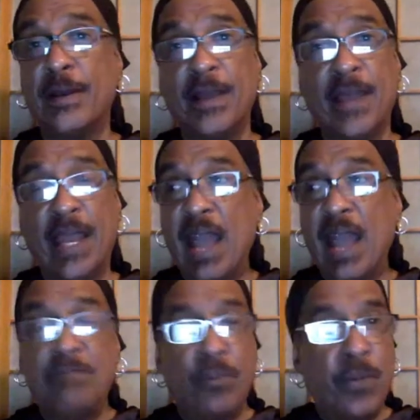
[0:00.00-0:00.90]
And I
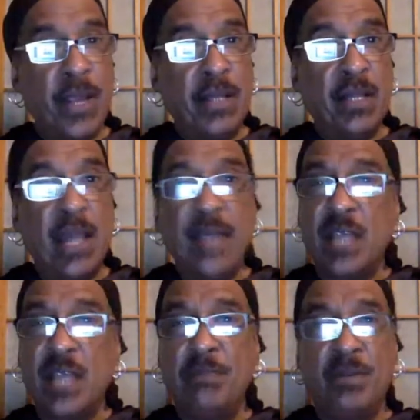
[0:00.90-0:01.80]
pray that that
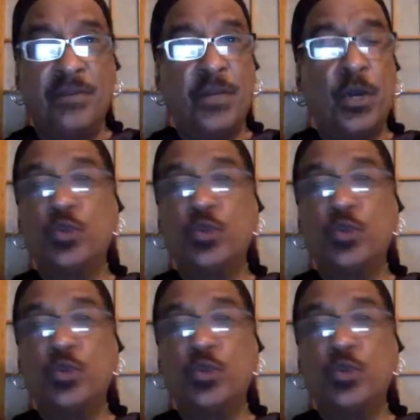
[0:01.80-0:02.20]
type of cultural